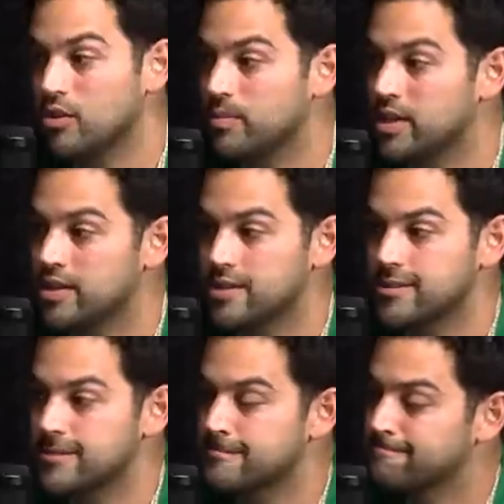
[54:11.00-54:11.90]

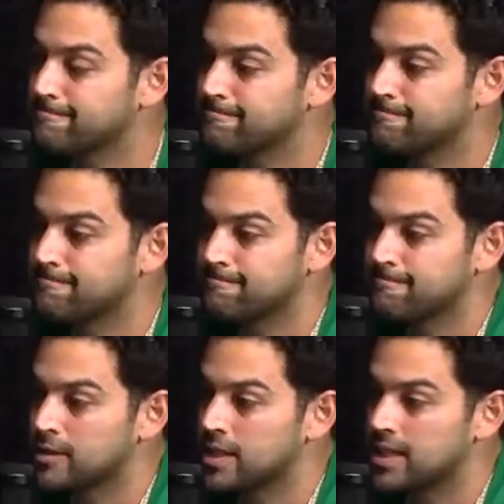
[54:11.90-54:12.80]
because
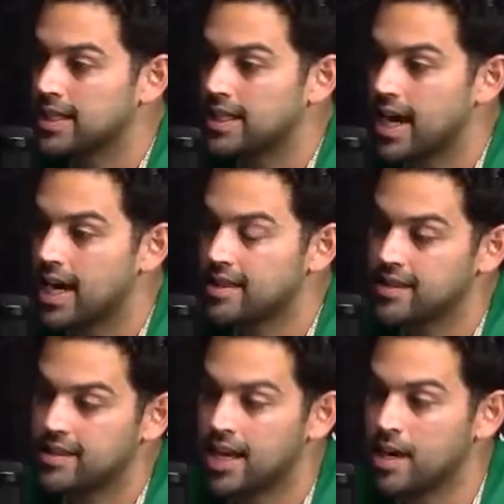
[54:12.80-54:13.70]
I
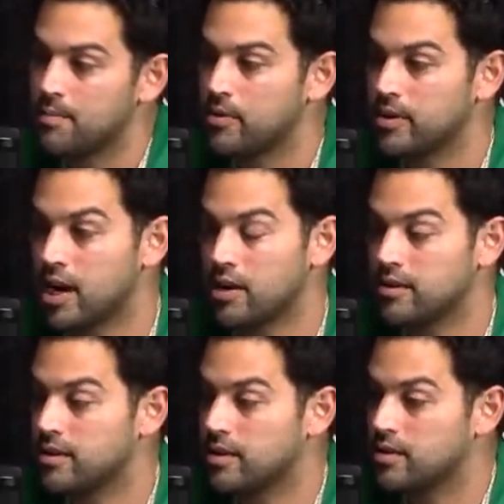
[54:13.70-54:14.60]
think yeah, putting
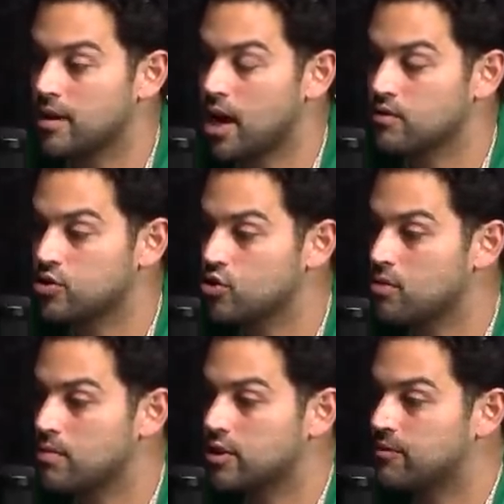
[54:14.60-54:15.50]
on out so
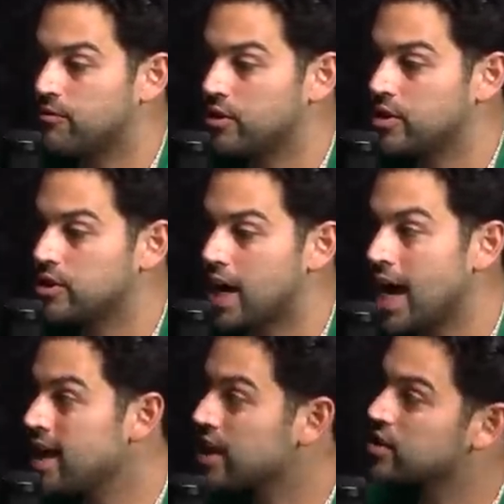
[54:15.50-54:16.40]
much footage.
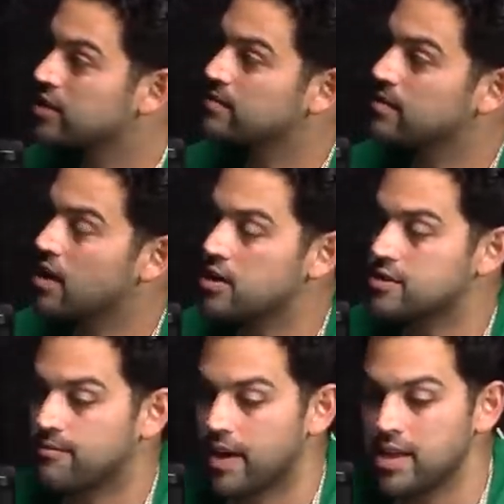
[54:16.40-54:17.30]
I actually lost
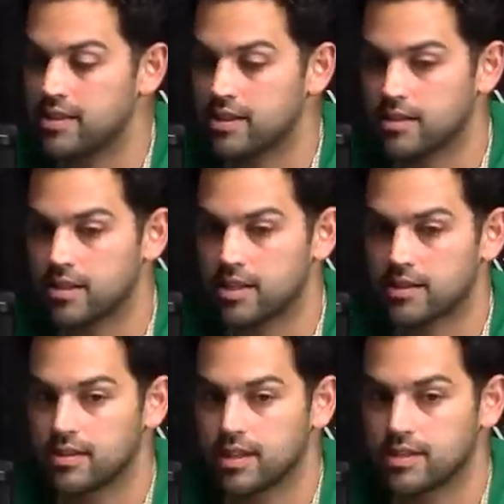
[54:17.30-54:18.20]
faith in
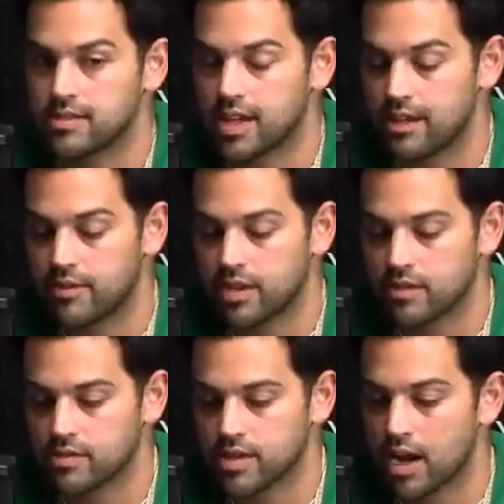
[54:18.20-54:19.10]
in in skate
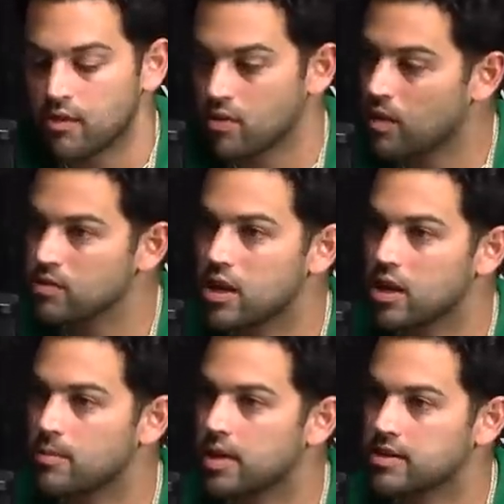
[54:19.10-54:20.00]
videos. I I would talk
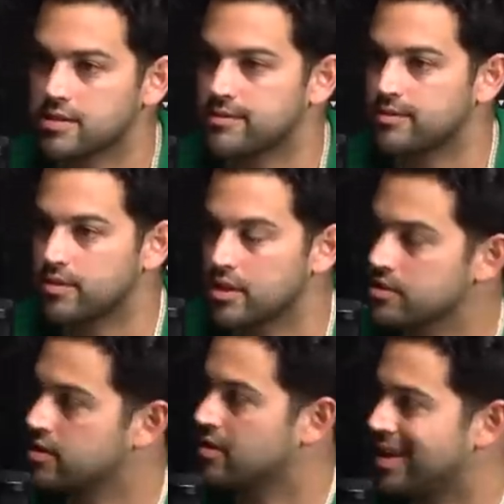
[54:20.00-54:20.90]
about this a few years
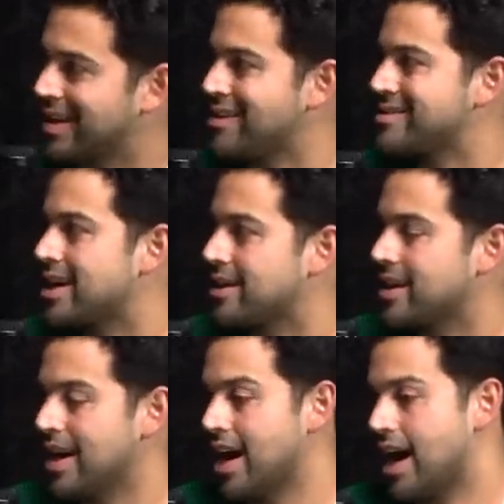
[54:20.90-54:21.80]
ago. Like I was like
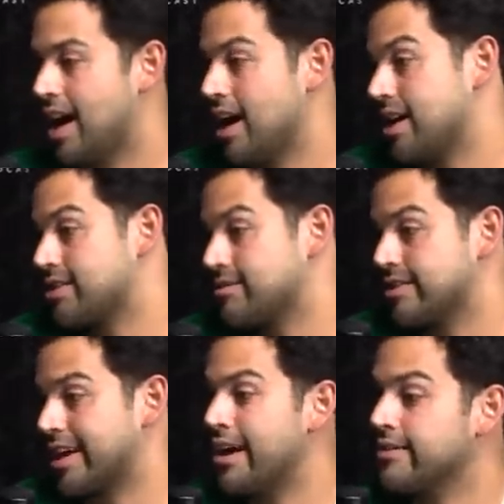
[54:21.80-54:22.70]
I actually was
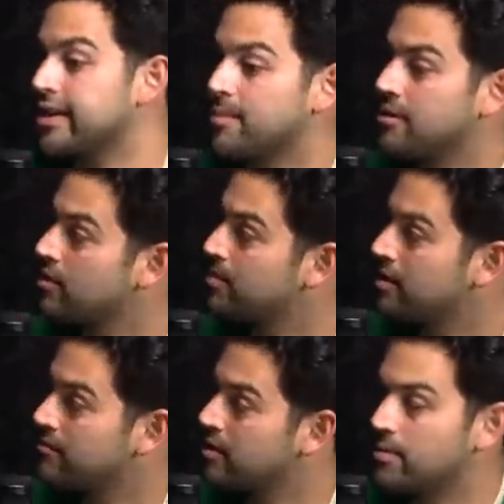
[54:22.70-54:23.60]
like I don't think I'm ever gonna put a
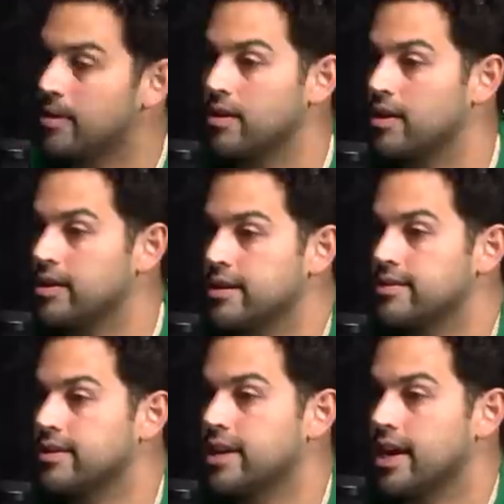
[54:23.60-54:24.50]
video part out again.
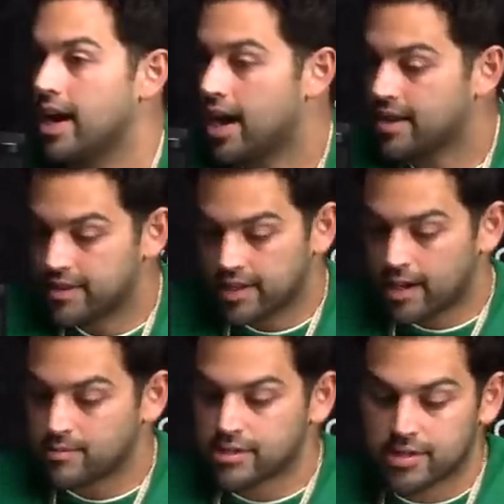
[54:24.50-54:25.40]
I think
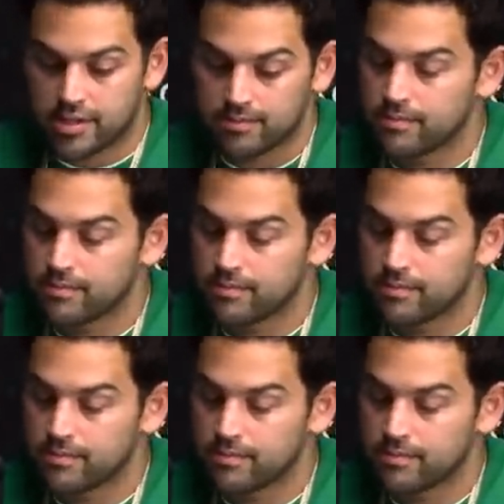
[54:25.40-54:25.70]
I'm just gonna